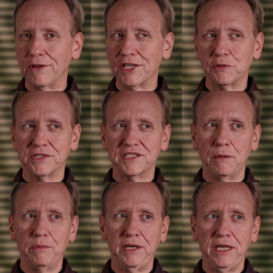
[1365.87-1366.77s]
That's what
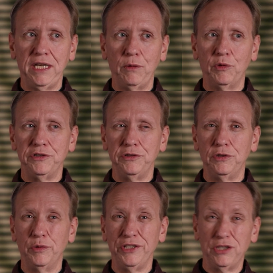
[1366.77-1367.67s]
somebody would
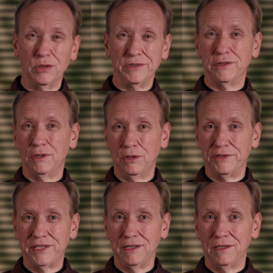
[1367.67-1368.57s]
do when you go into a
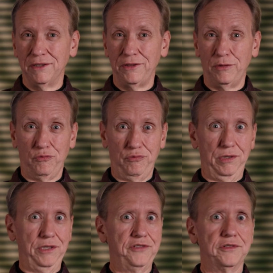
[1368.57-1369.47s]
hotel and they're
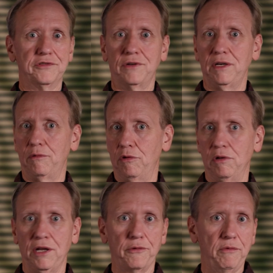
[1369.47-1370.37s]
really just trying to roll
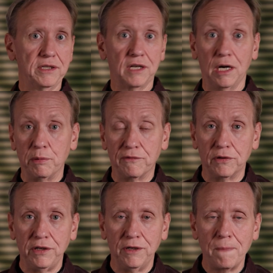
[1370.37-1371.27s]
out the red carpet
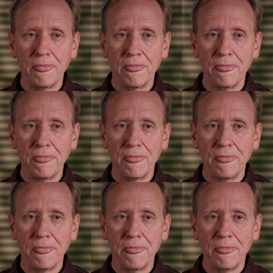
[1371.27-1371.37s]
for you.